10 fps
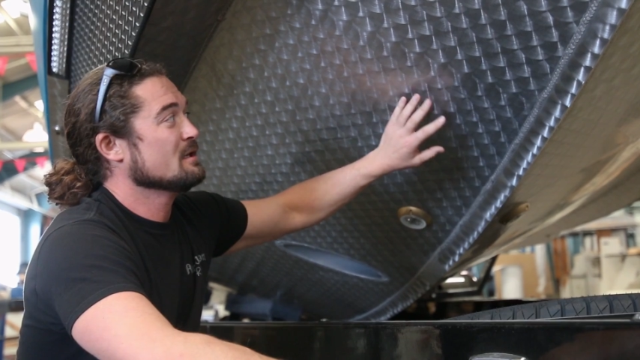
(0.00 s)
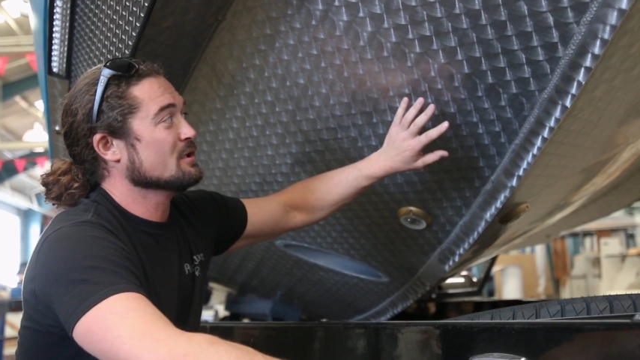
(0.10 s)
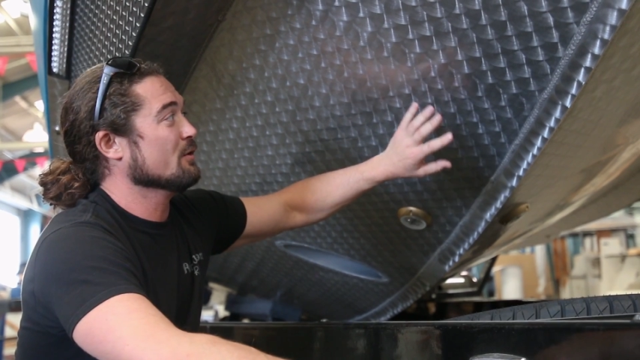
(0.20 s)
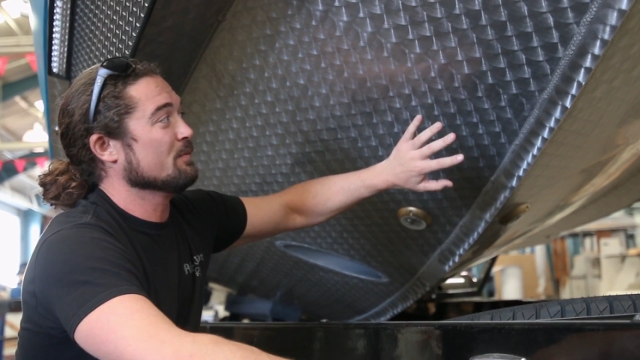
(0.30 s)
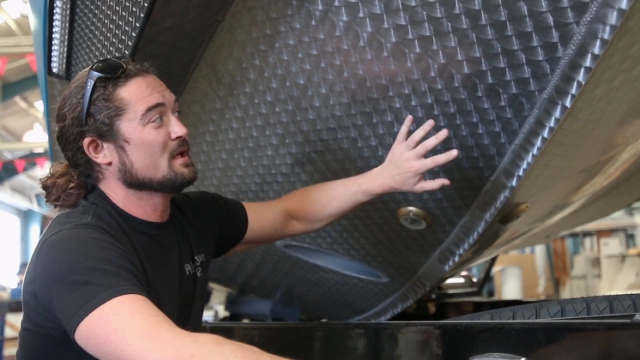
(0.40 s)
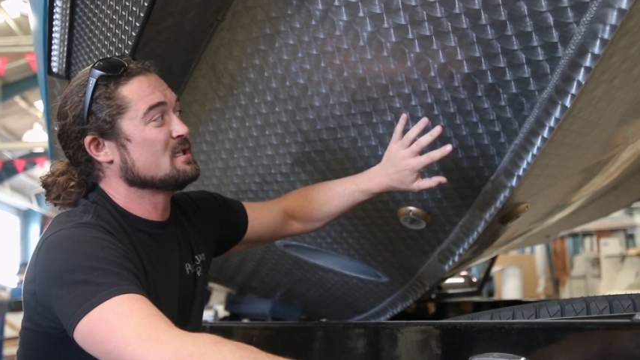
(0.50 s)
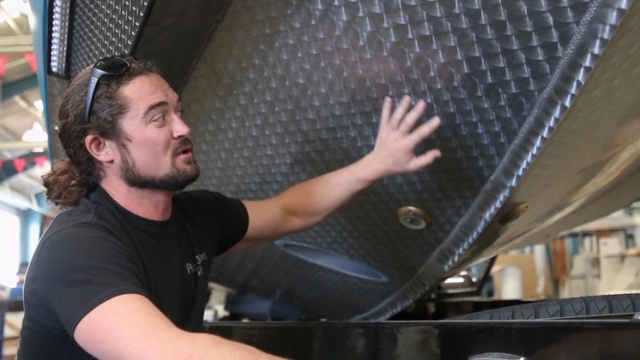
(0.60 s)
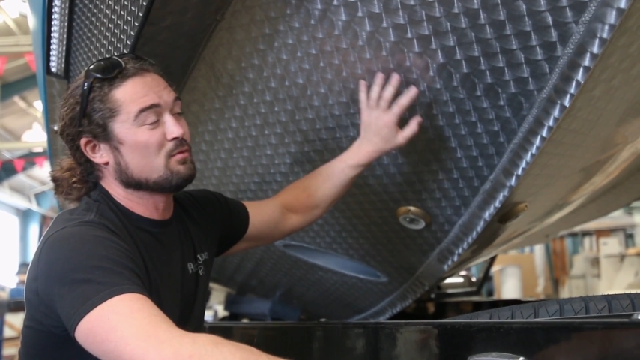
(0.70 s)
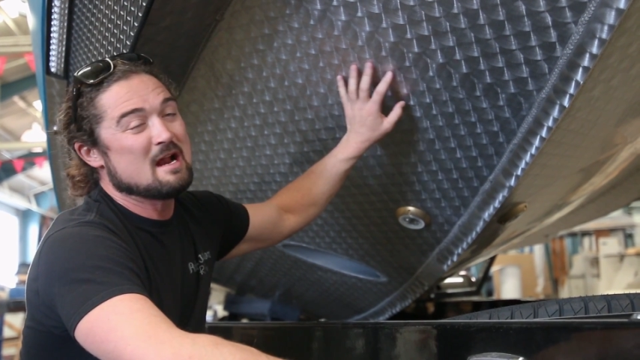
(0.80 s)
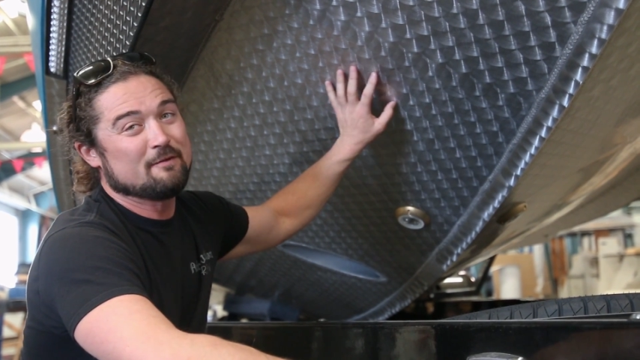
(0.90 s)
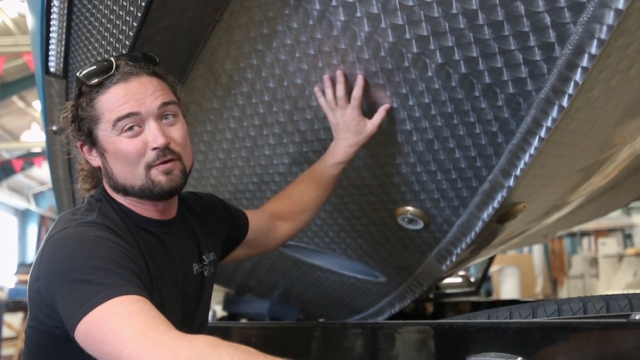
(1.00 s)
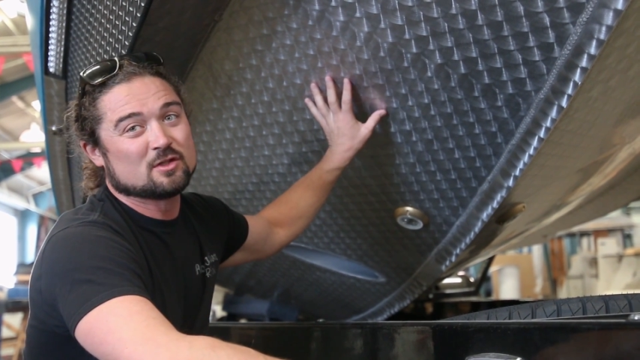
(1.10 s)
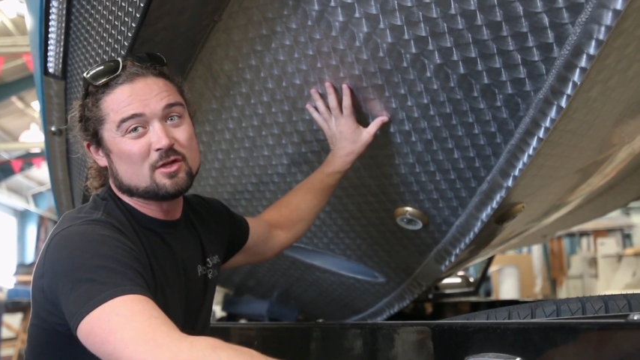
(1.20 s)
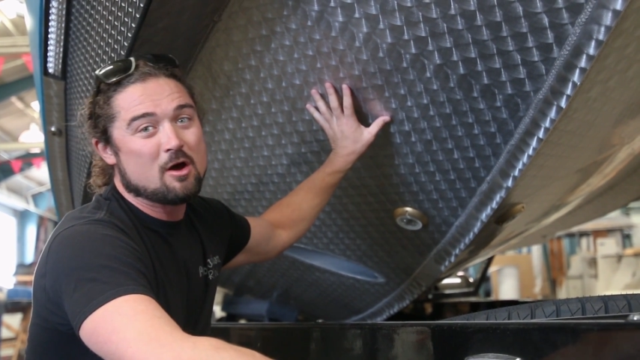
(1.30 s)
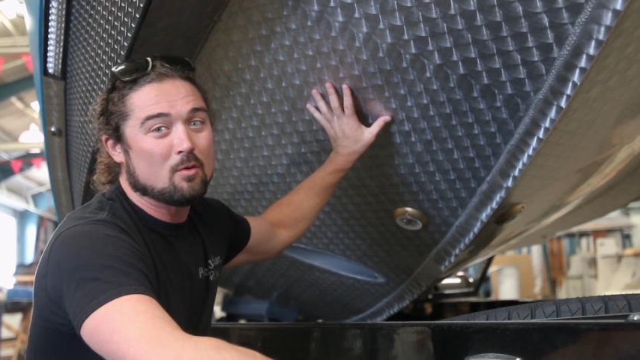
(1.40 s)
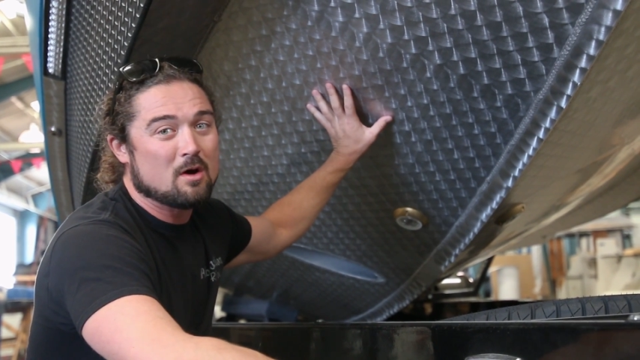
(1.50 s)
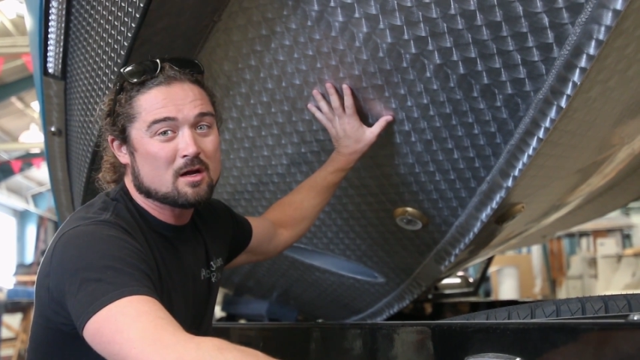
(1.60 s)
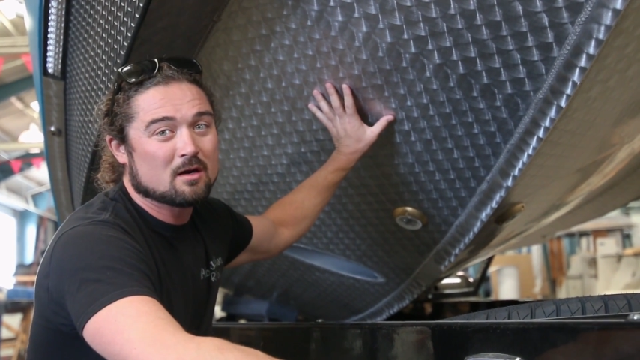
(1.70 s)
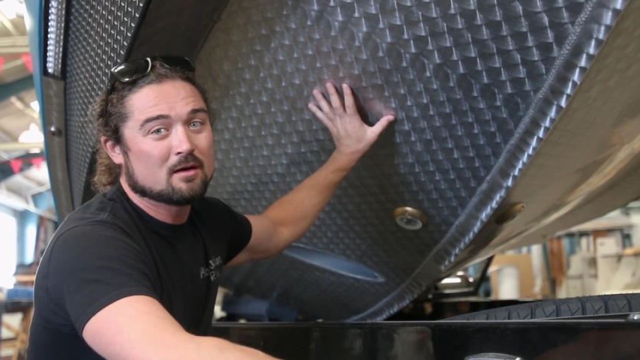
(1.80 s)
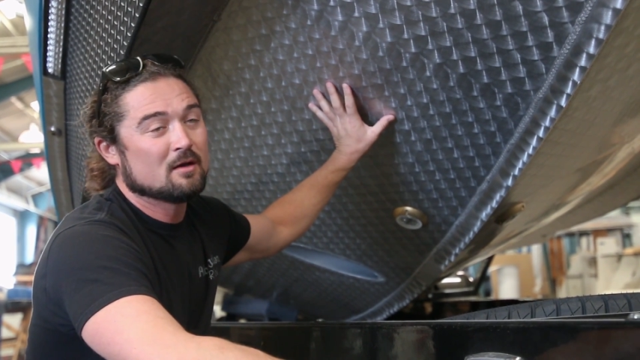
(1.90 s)
so this is ready for salt
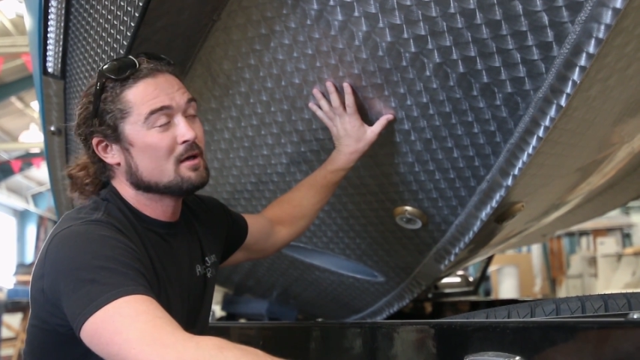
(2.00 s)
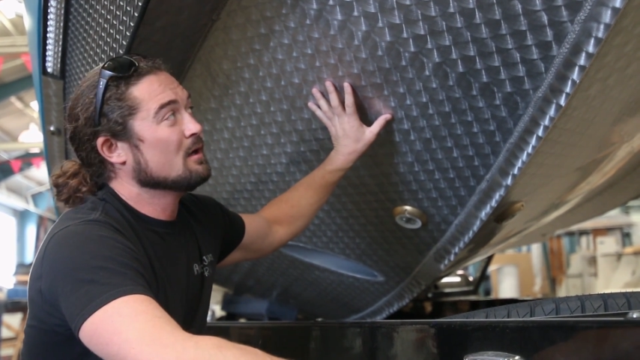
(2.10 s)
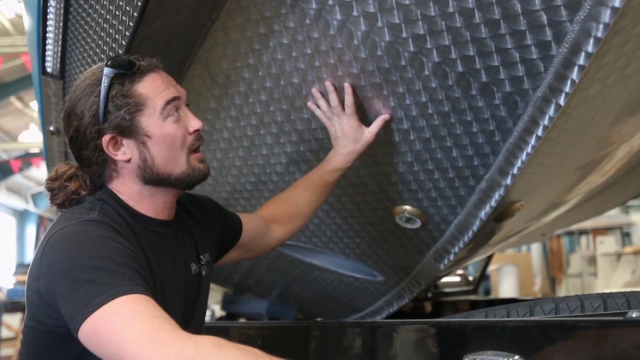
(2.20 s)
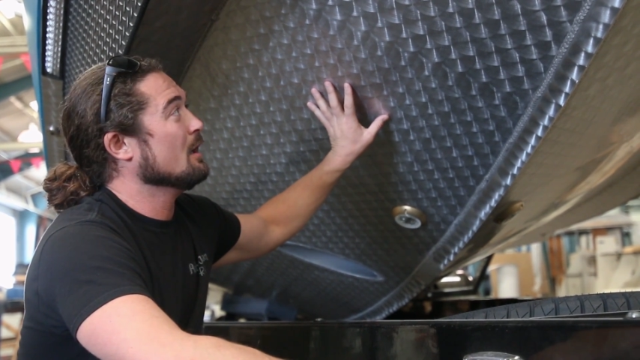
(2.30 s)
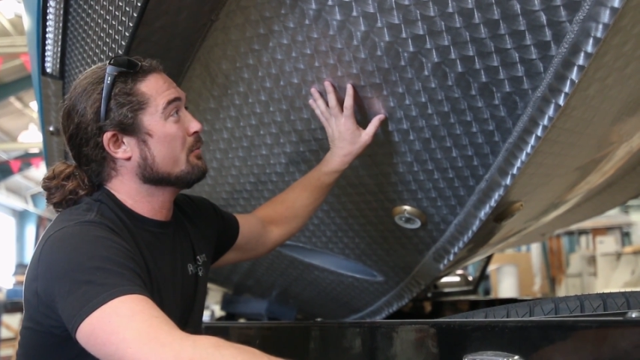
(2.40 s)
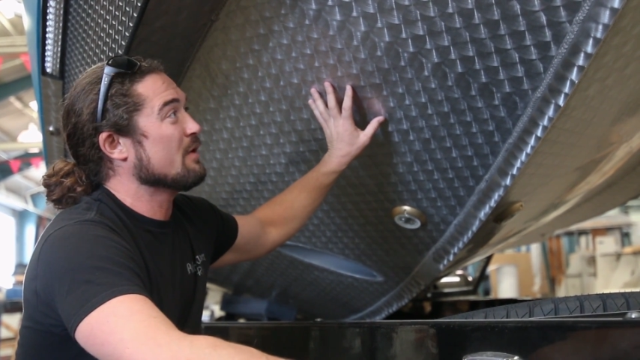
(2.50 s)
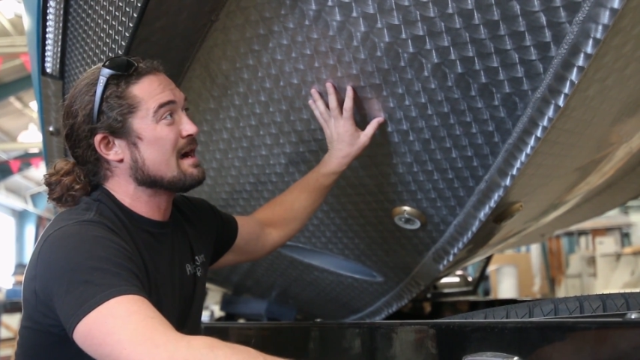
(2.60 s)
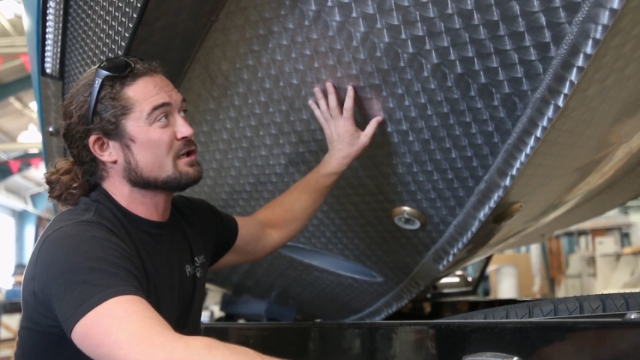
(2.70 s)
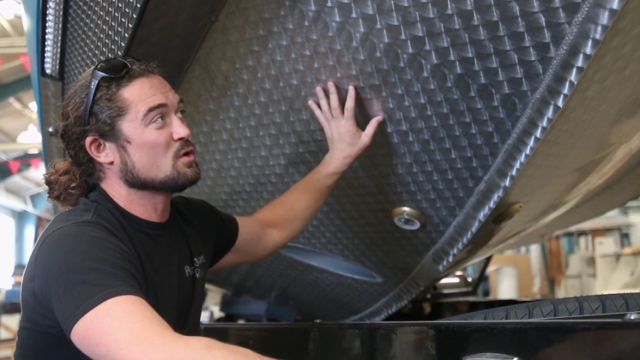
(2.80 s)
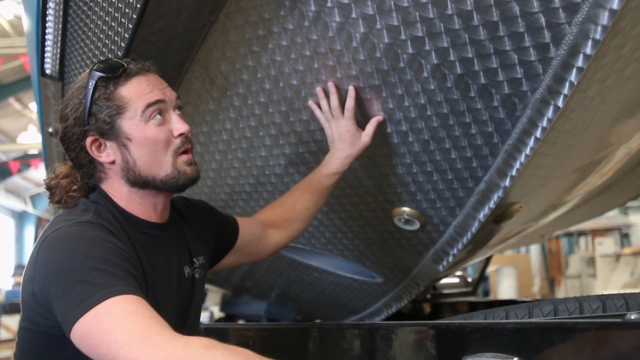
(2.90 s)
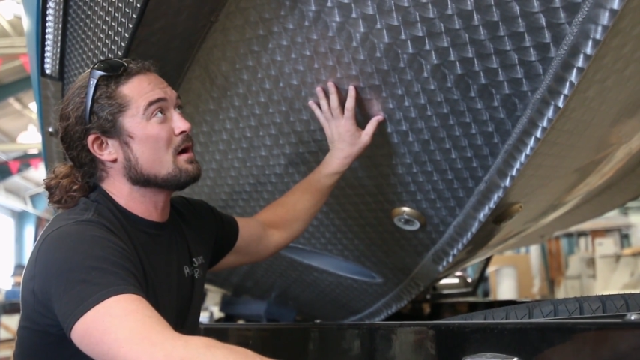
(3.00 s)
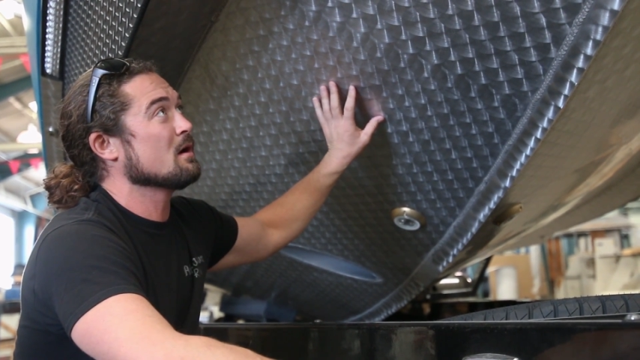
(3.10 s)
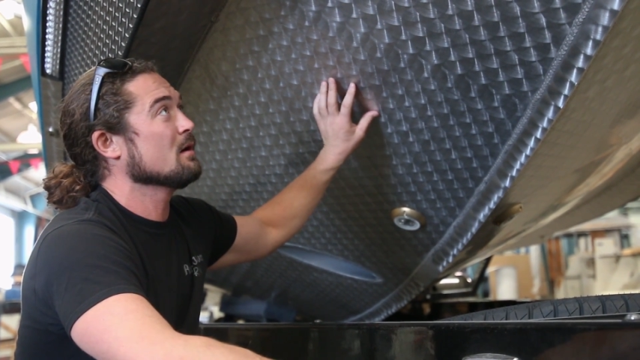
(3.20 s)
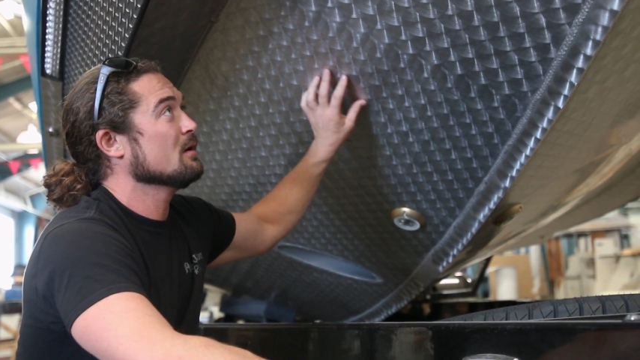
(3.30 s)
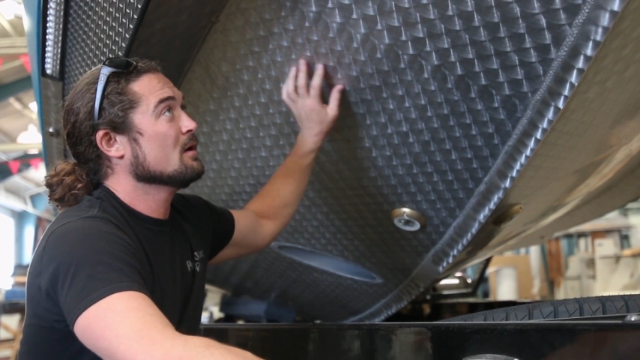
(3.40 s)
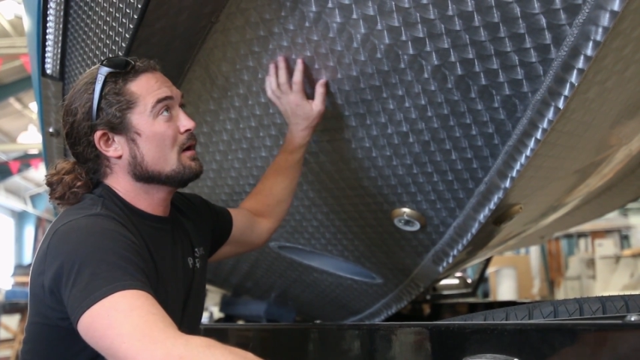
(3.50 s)
water, brackish water.